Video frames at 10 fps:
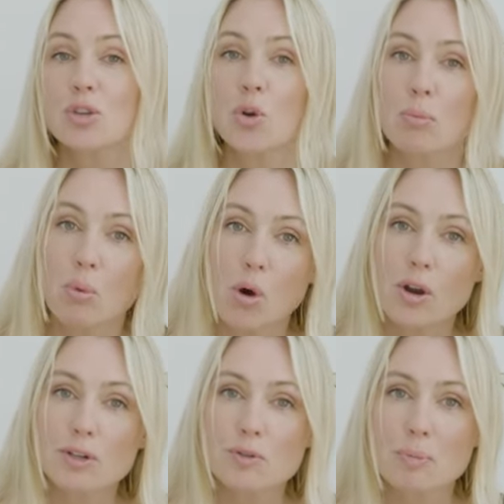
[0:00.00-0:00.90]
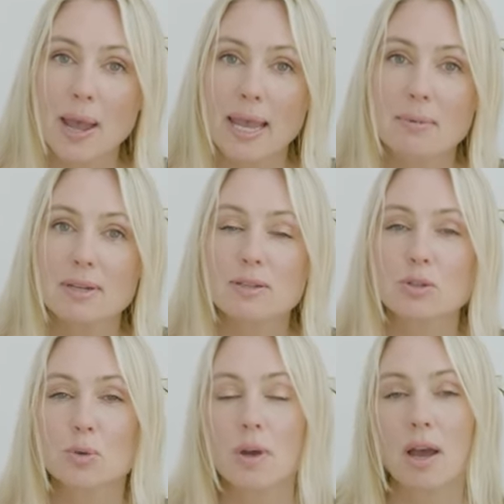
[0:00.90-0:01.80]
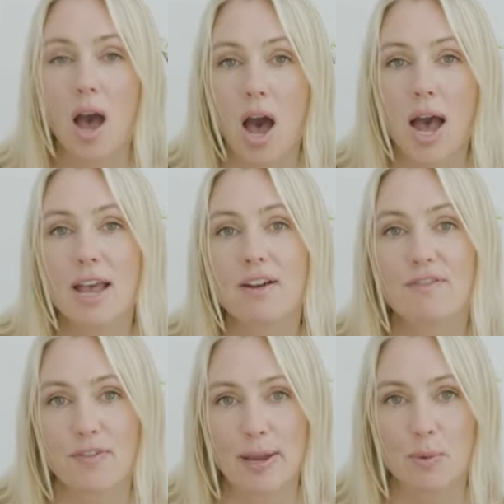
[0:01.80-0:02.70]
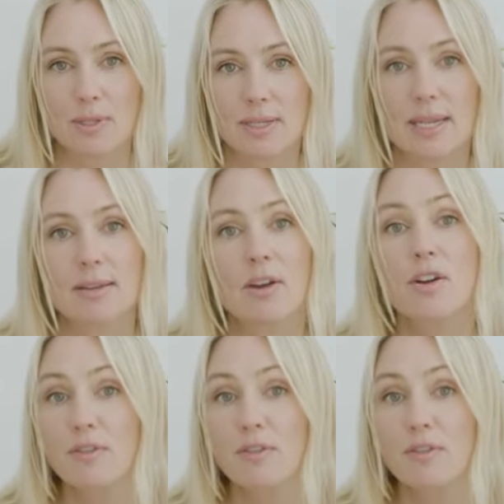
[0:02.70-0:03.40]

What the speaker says: your mortgage repayments to a higher frequency.